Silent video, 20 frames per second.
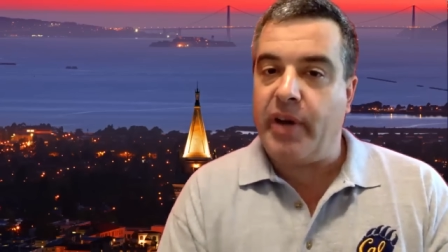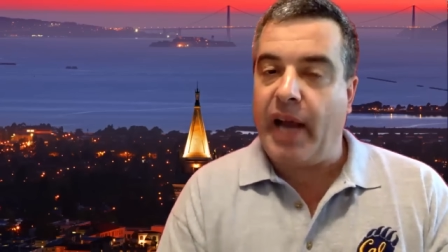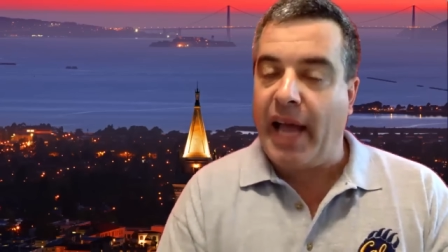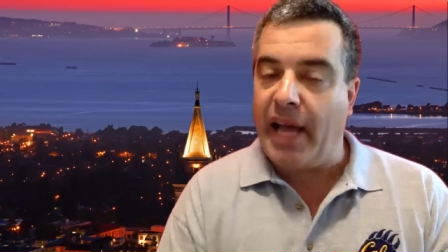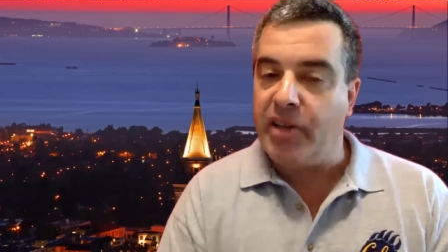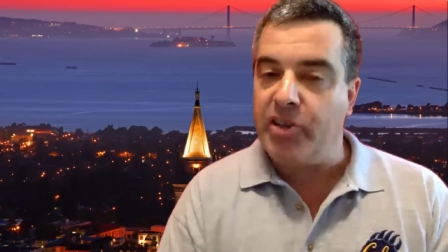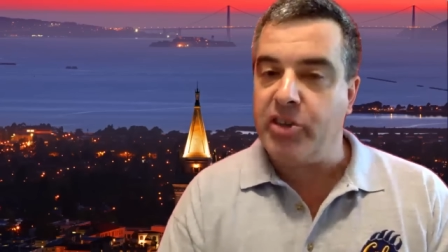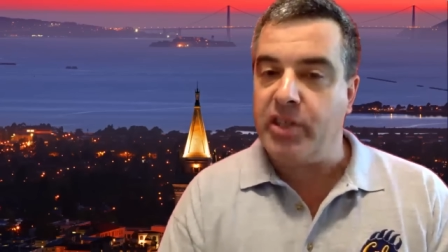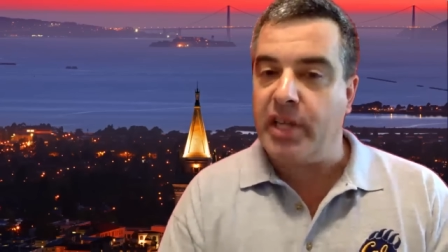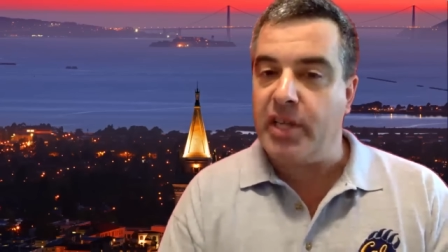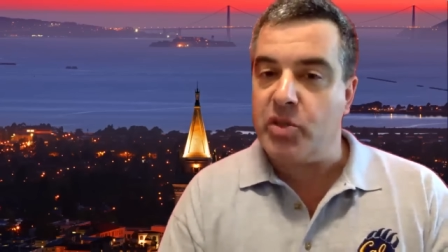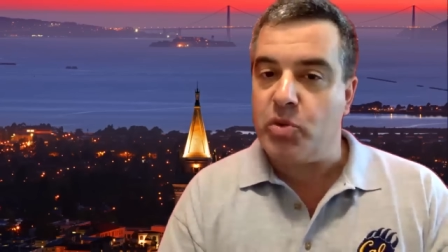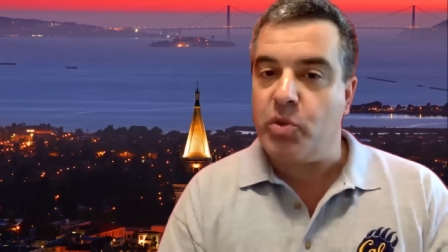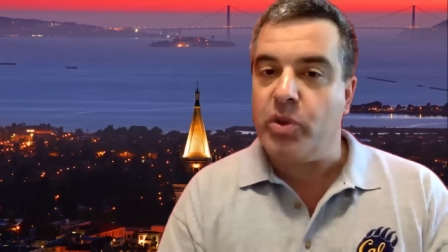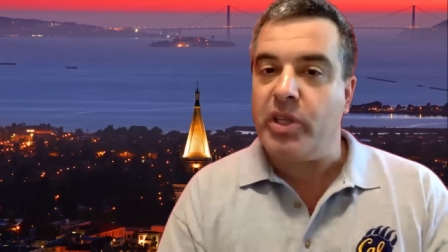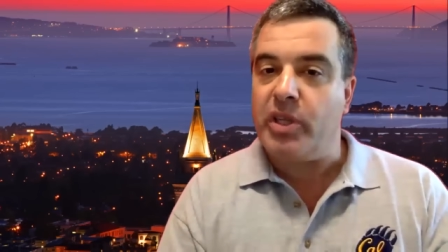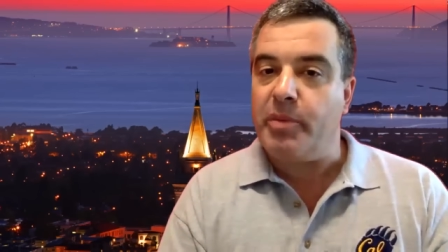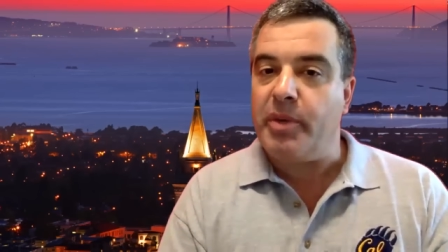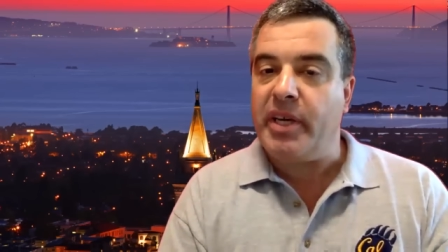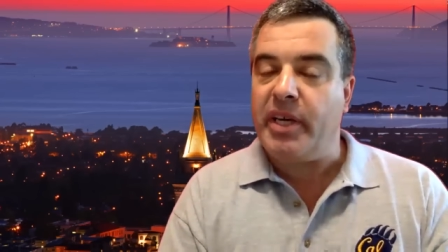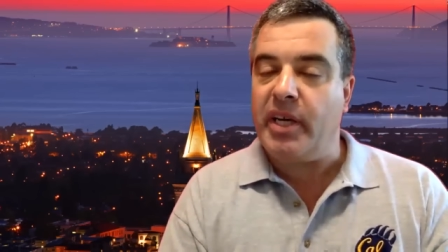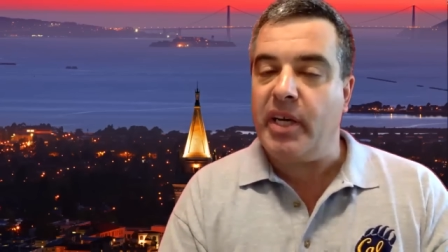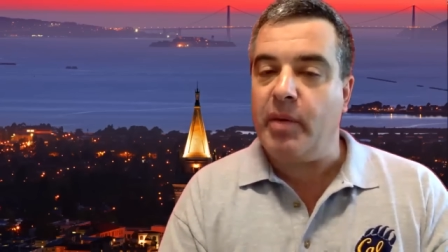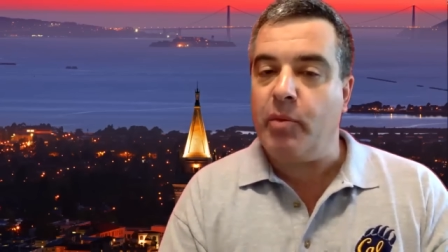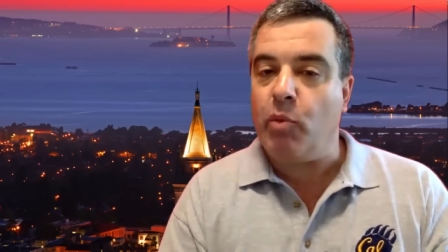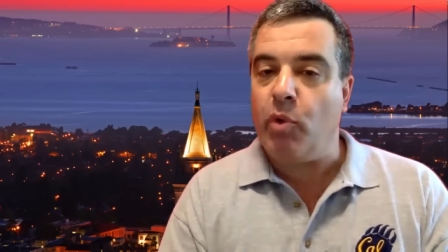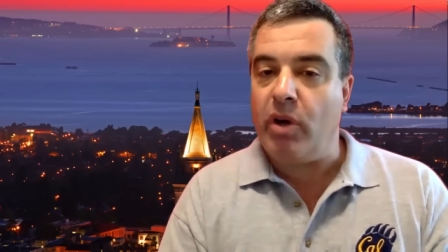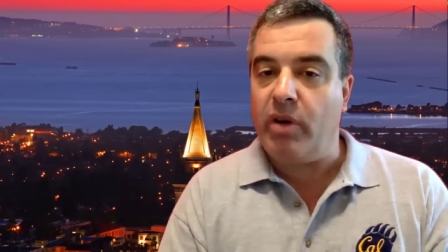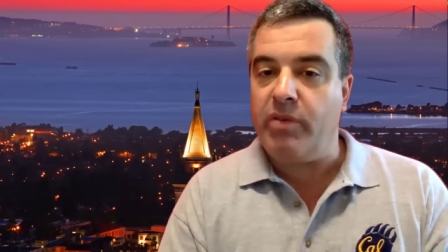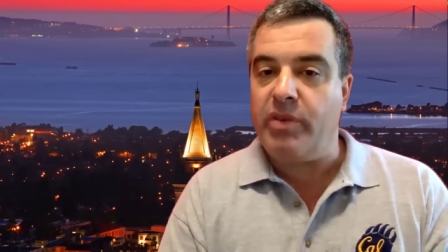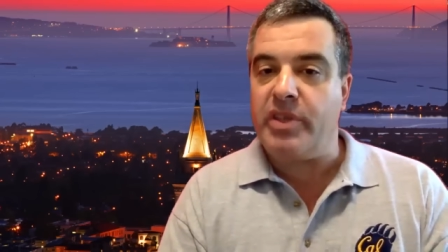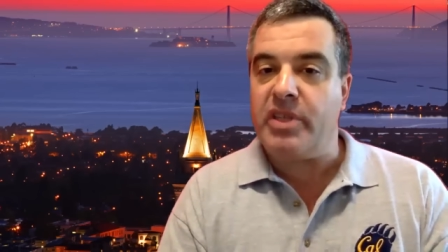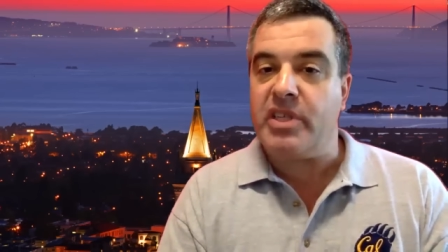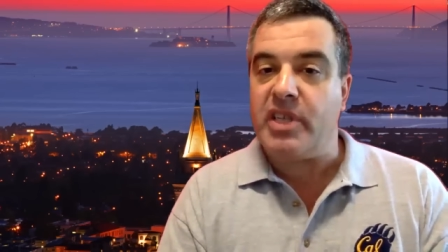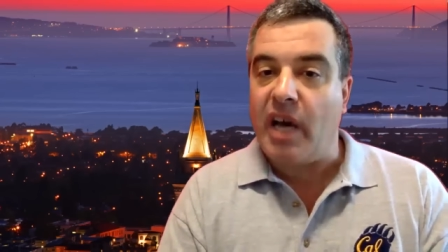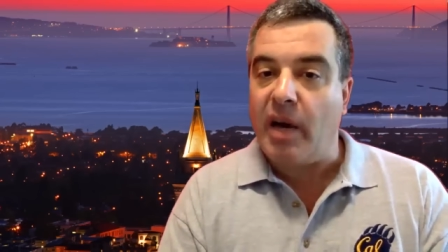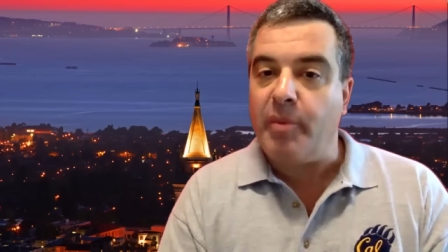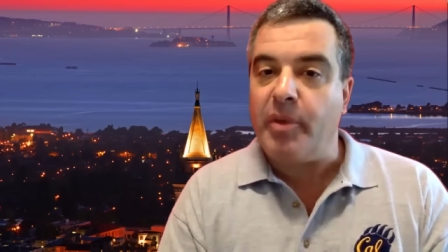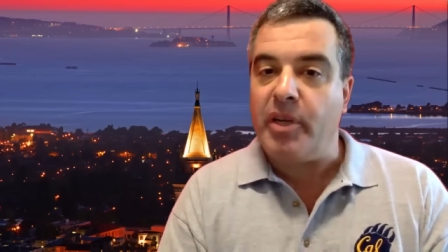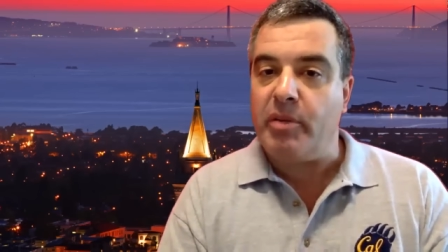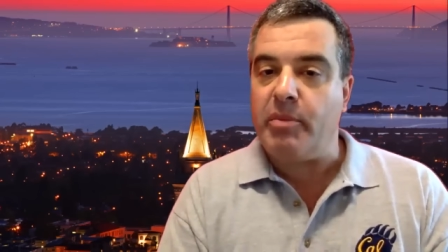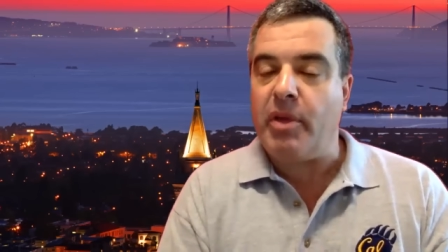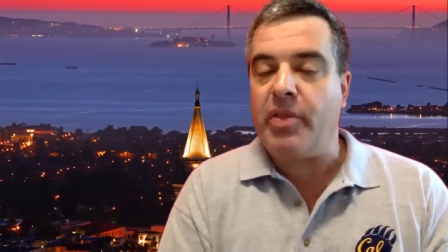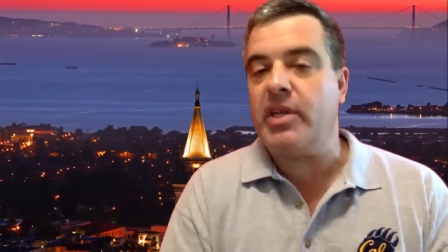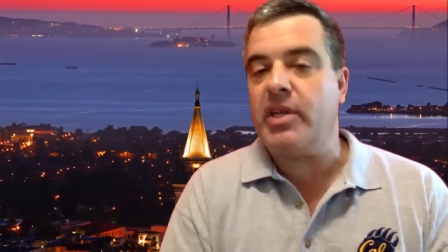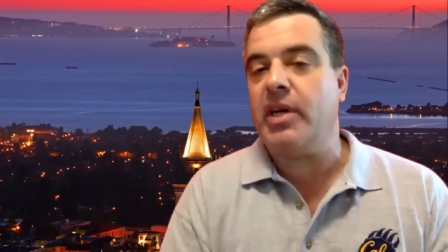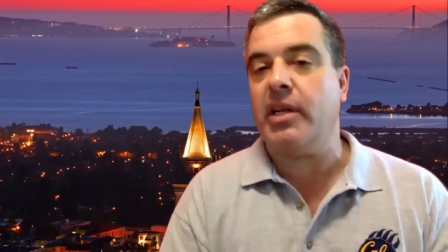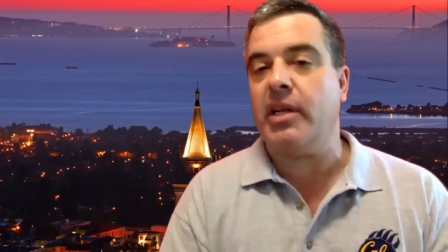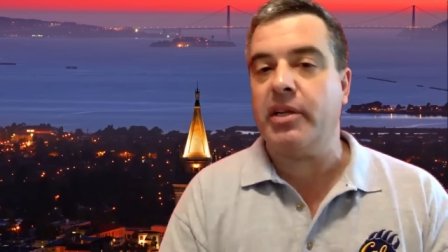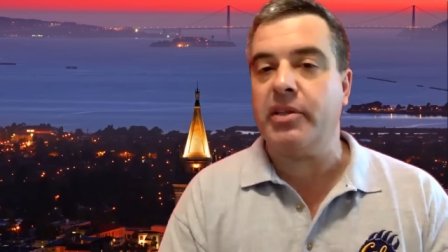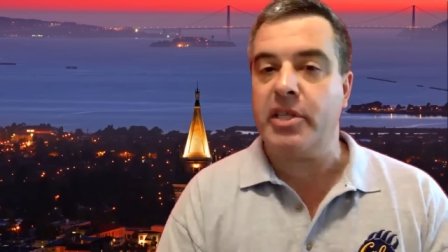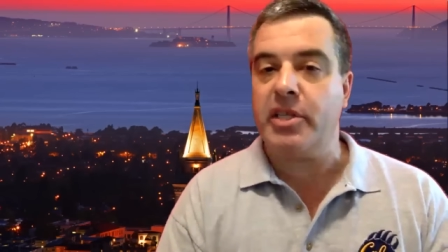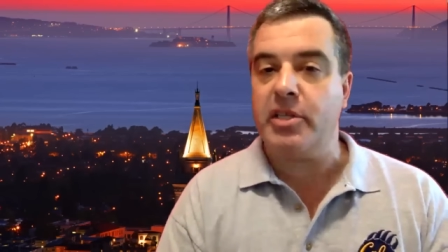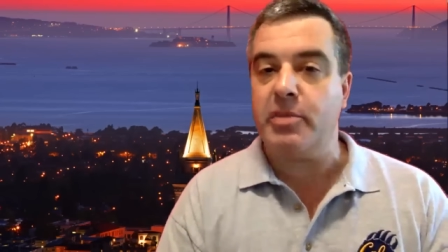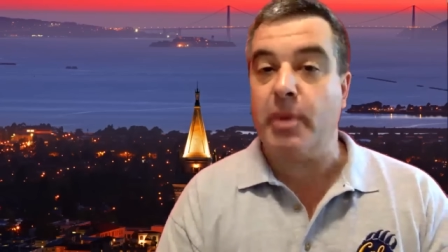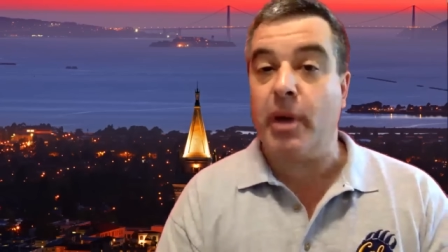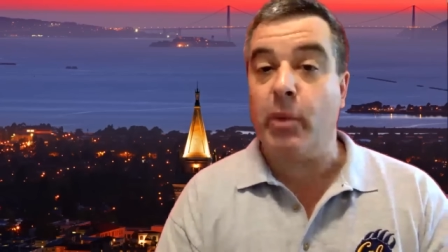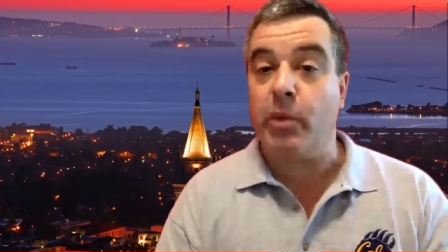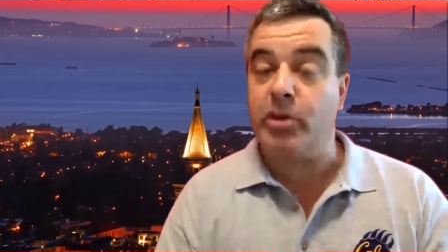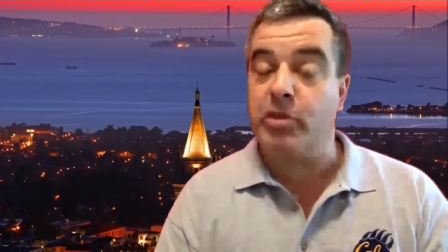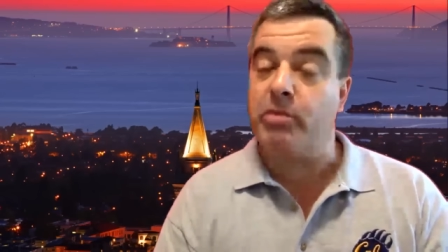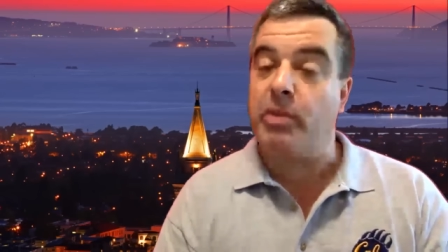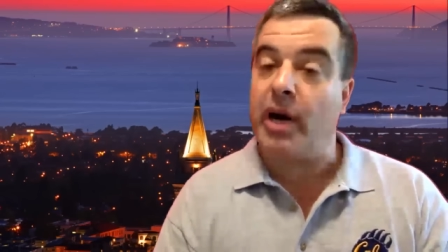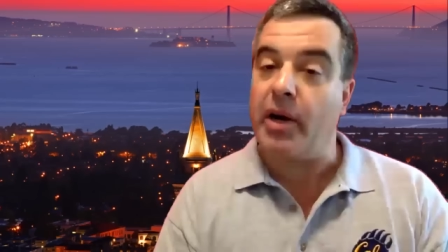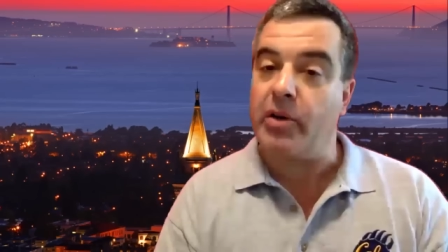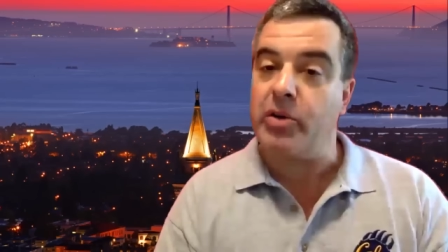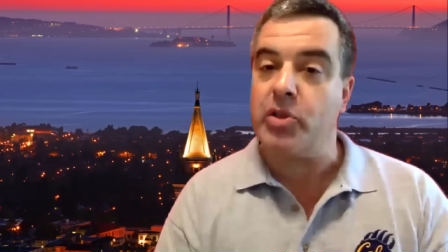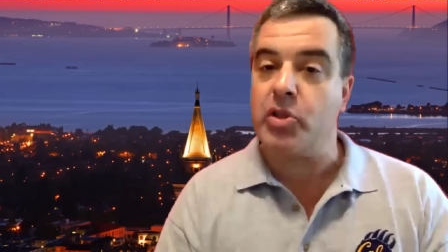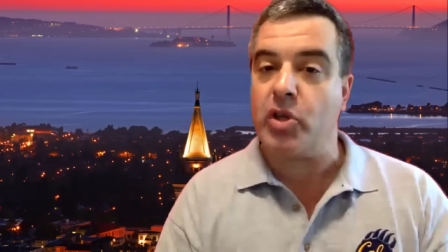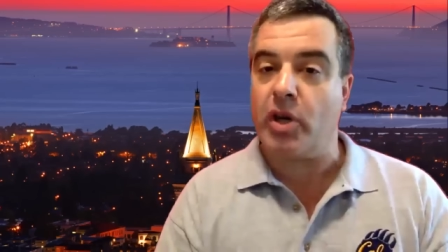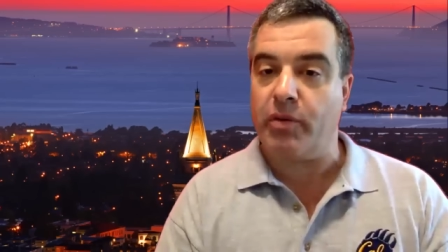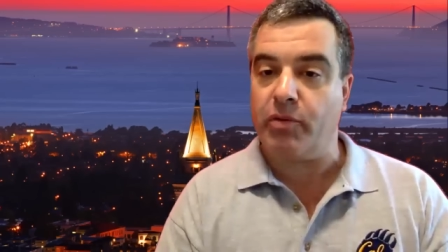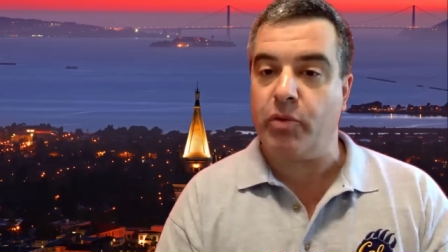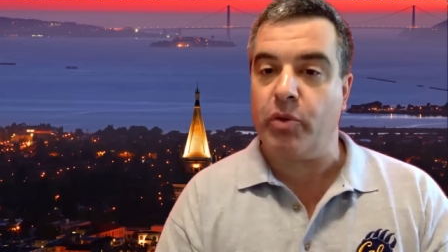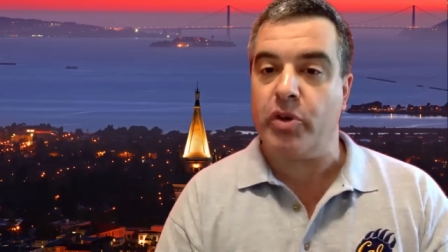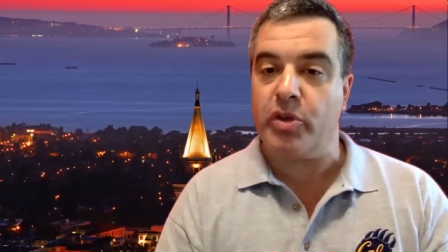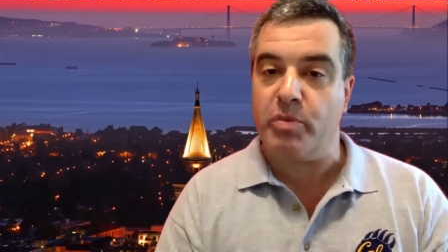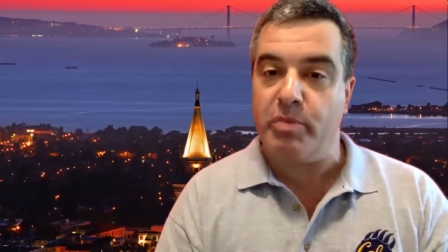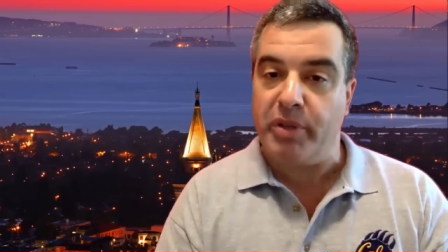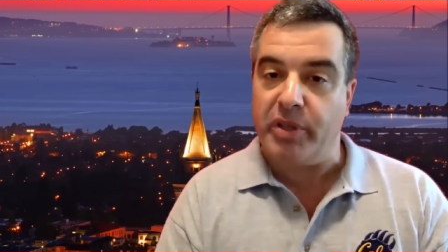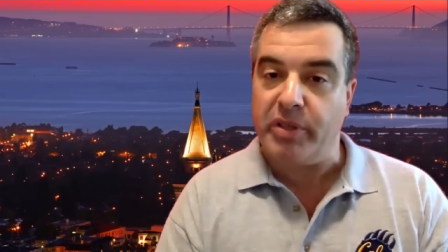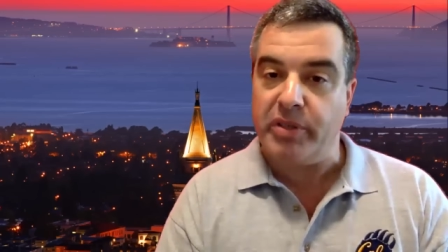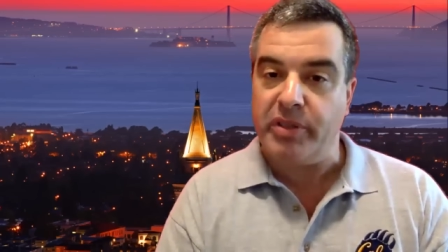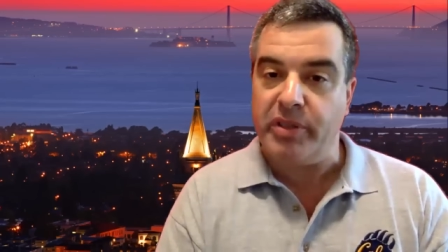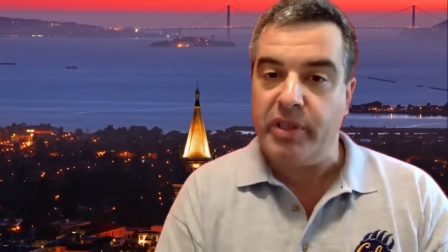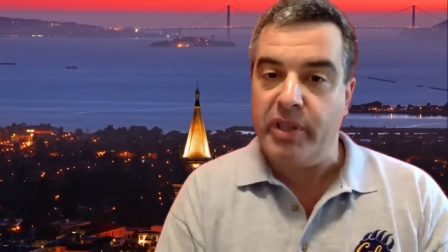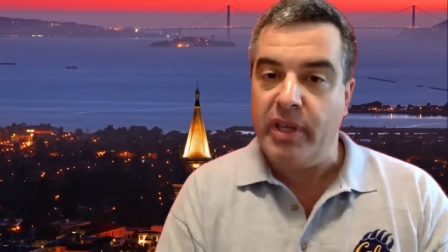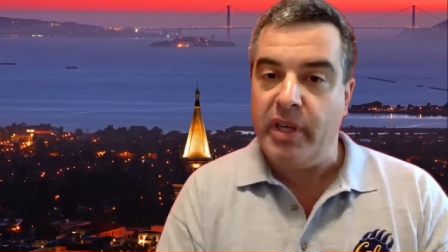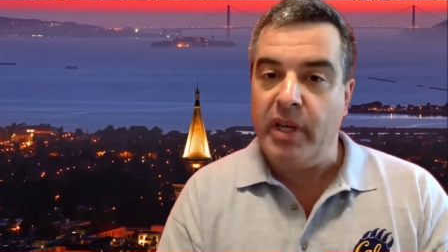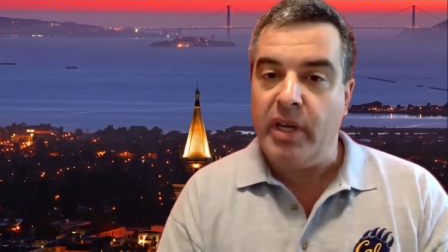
Agile has really become one of the dominant methodologies by which modern software is built,